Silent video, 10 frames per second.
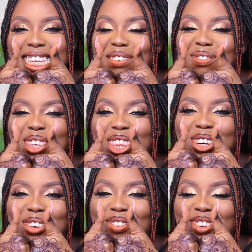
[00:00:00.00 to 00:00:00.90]
Give me a
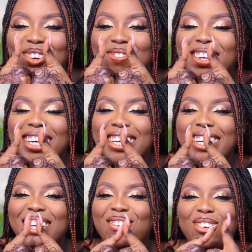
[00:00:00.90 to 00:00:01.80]
thumbs up.
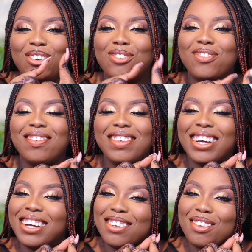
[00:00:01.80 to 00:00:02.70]
Like, I know you
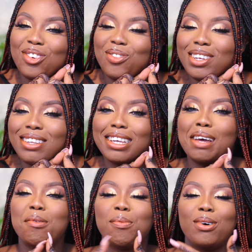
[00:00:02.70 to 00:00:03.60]
heard it so many
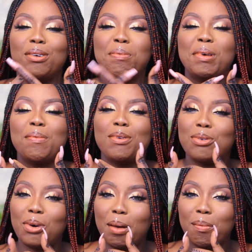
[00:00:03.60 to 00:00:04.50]
times, but it will make me
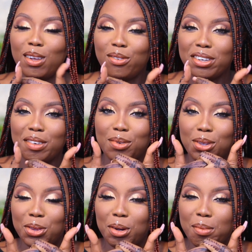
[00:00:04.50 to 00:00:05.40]
so happy if you give
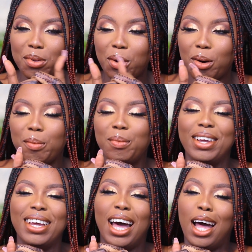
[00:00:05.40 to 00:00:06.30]
me a thumbs up
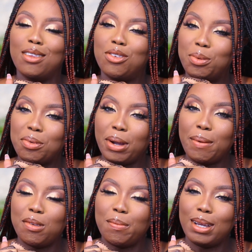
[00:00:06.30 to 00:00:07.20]
and
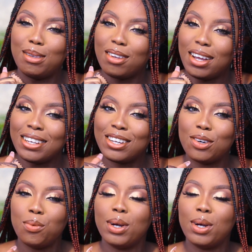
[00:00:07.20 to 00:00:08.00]
subscribe to my channel.